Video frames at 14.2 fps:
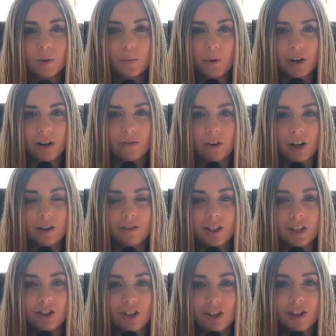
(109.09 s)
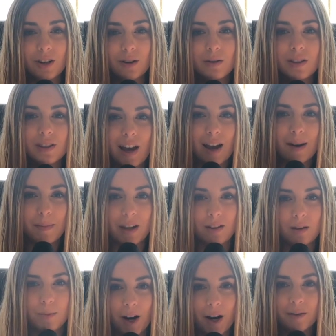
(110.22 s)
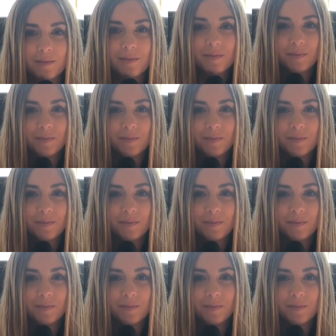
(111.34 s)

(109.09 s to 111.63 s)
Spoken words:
Reporting for Eagle Nation News, I'm Haley Brown.